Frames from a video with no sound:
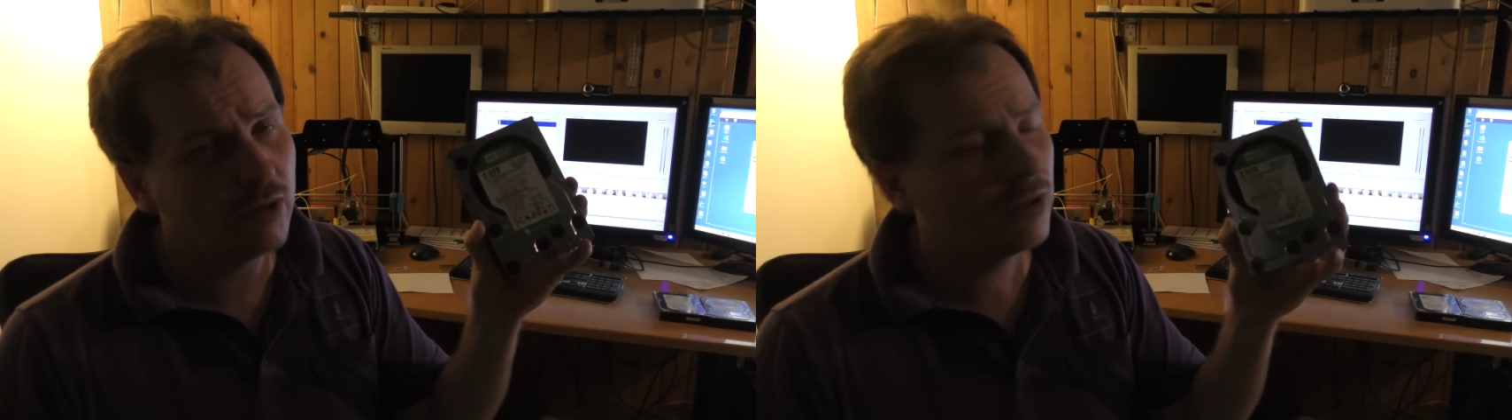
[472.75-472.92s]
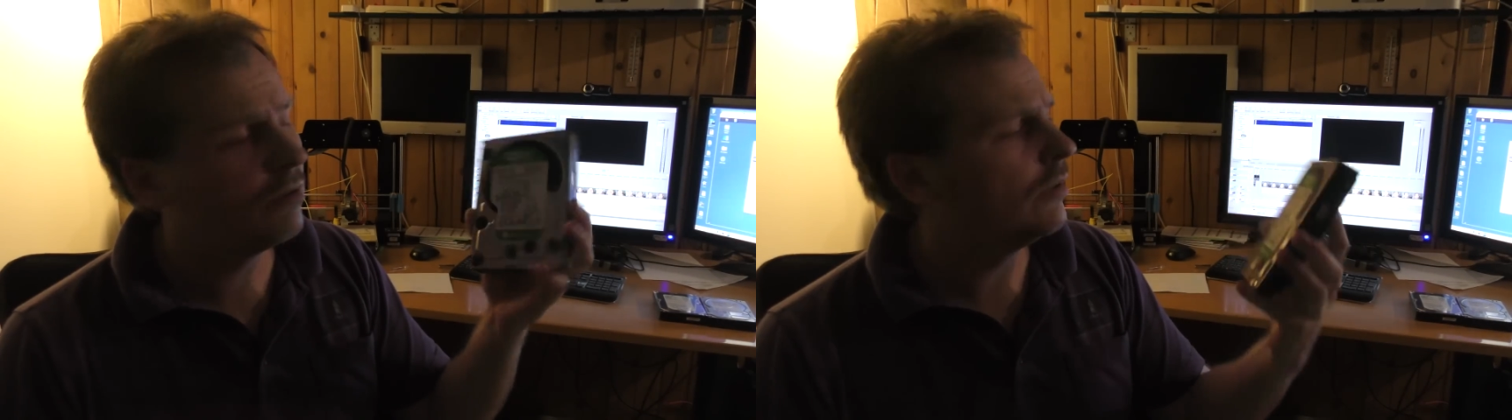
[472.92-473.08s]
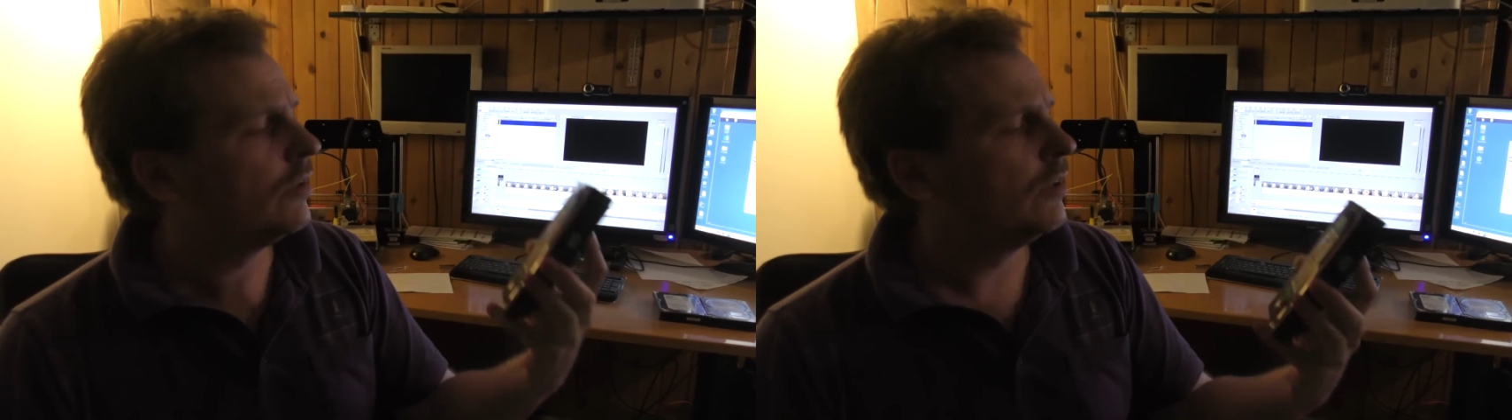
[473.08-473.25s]

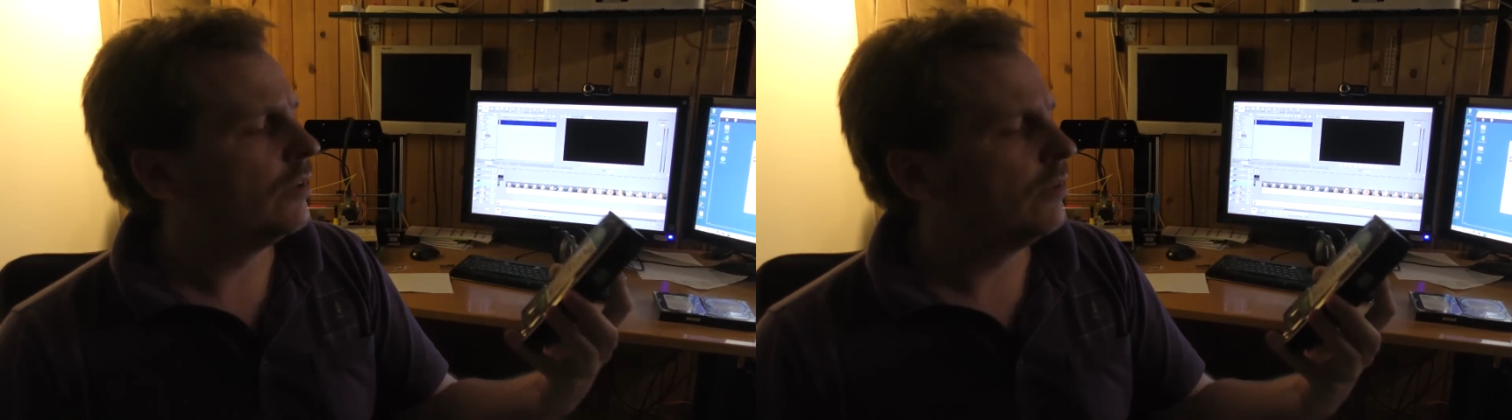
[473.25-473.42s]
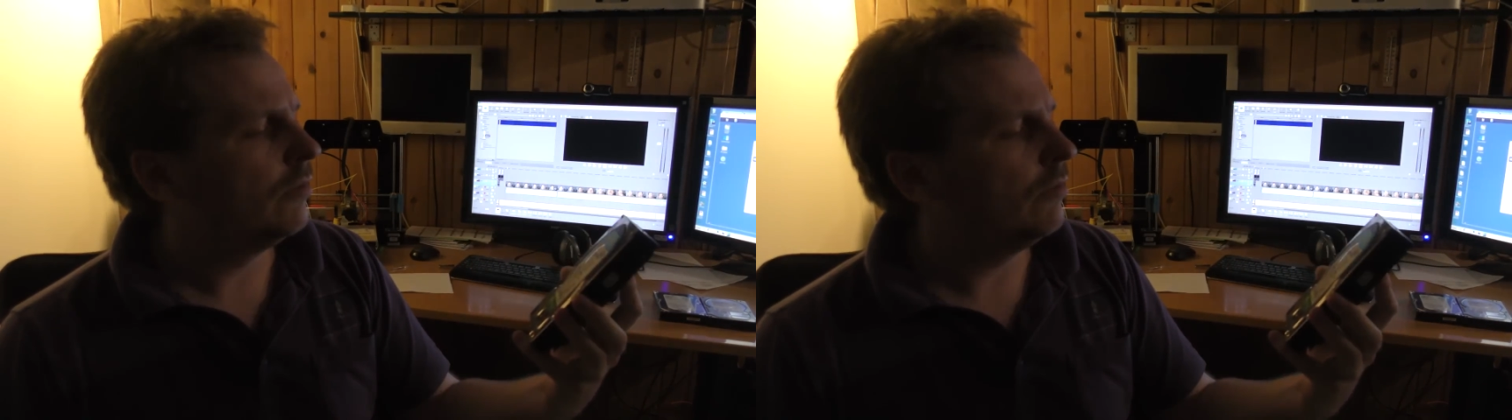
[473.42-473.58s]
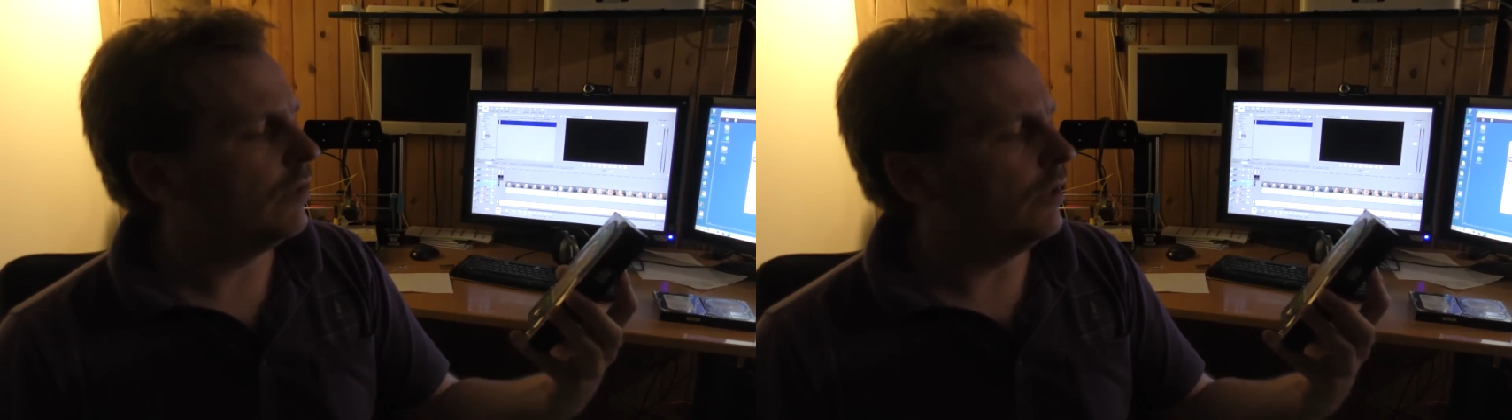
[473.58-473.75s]
but
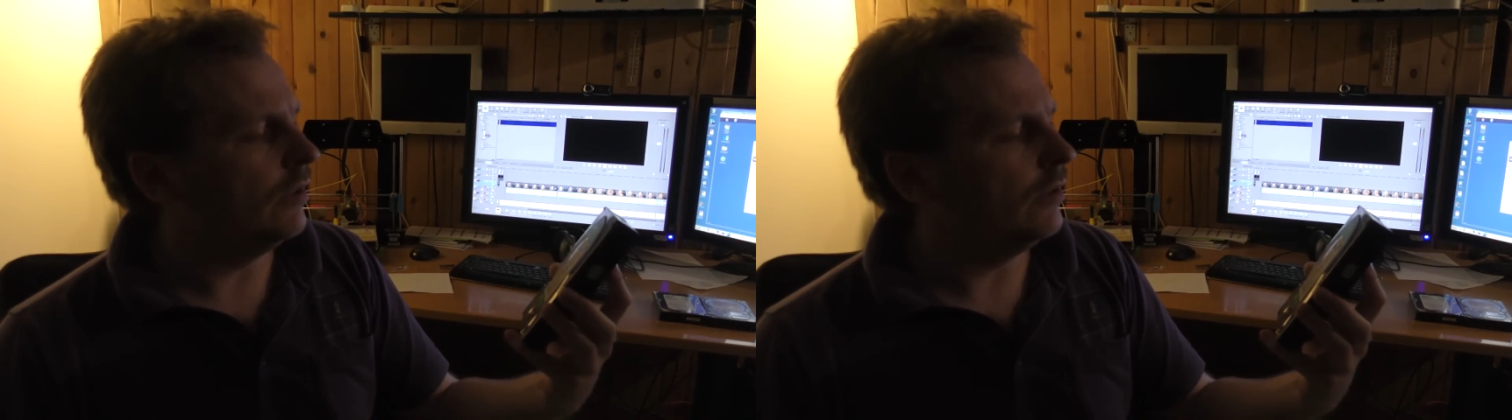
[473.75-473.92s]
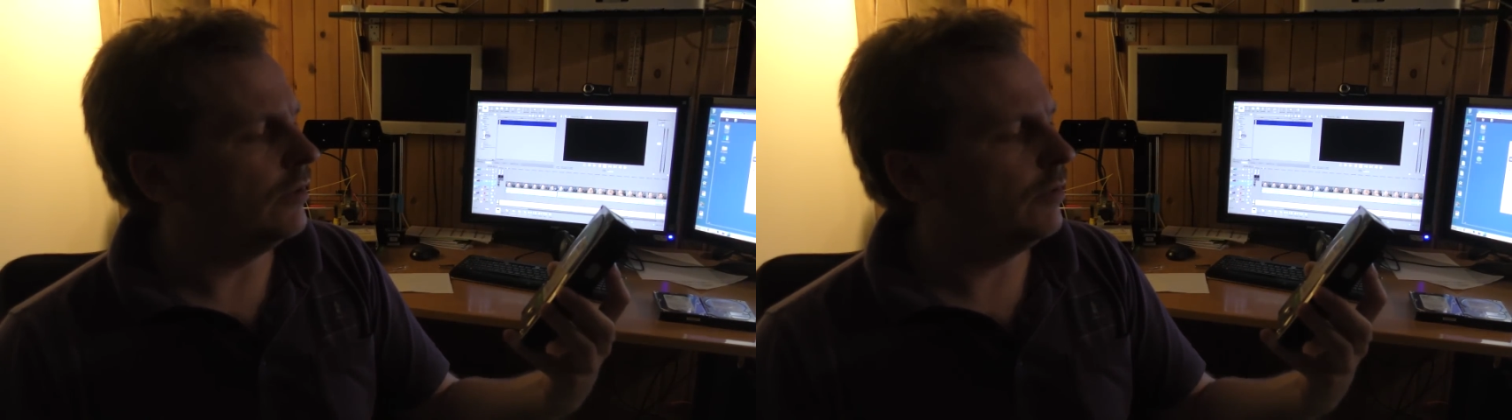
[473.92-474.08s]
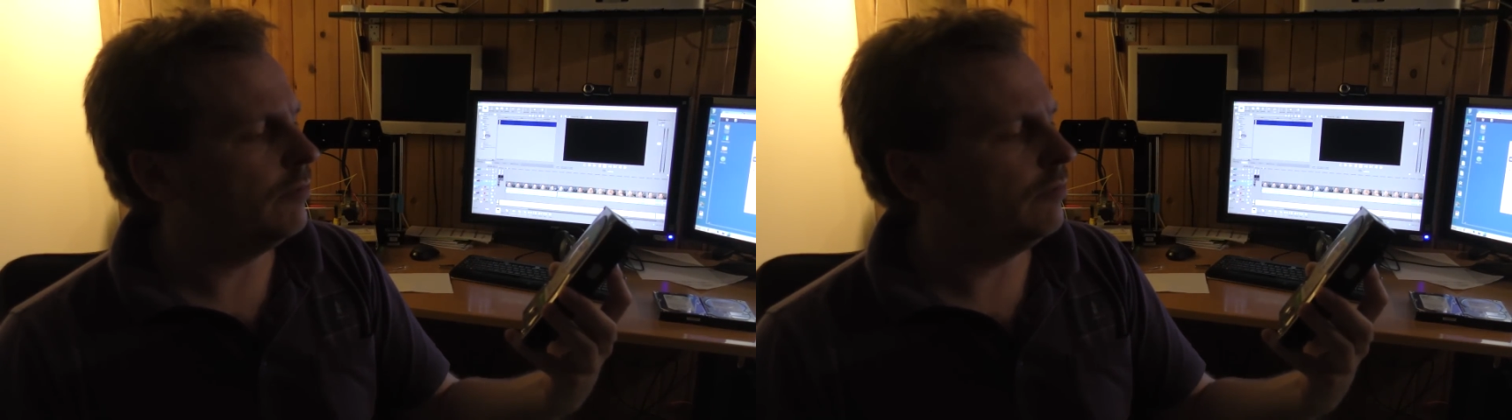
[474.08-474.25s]

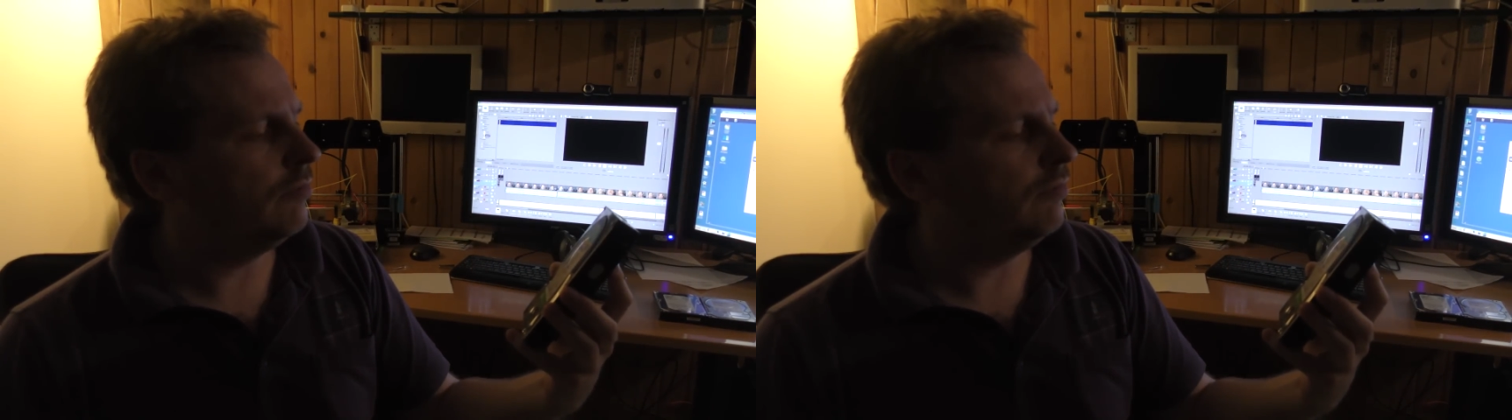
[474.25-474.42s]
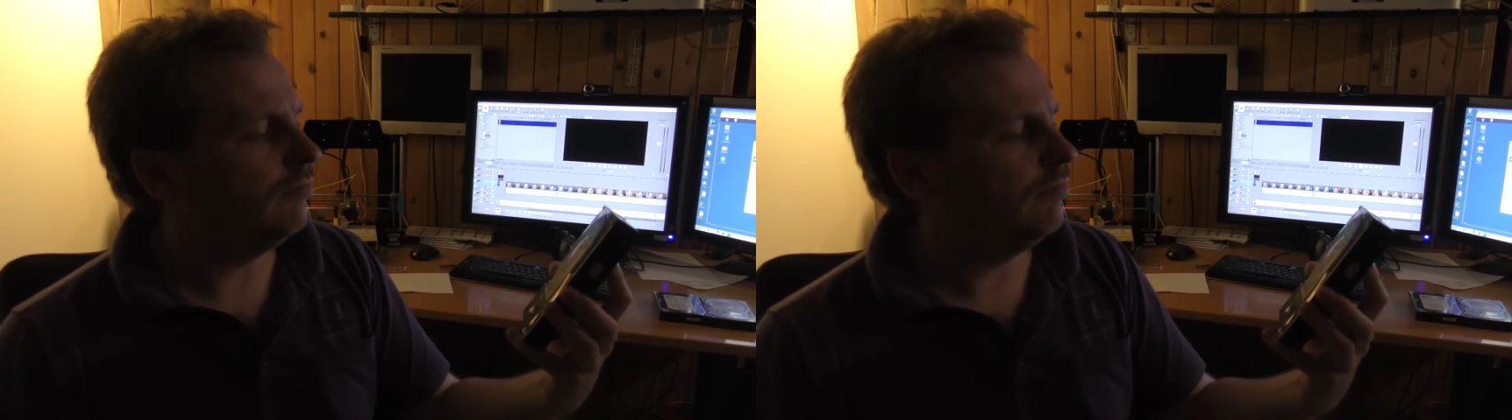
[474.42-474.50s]
well, um,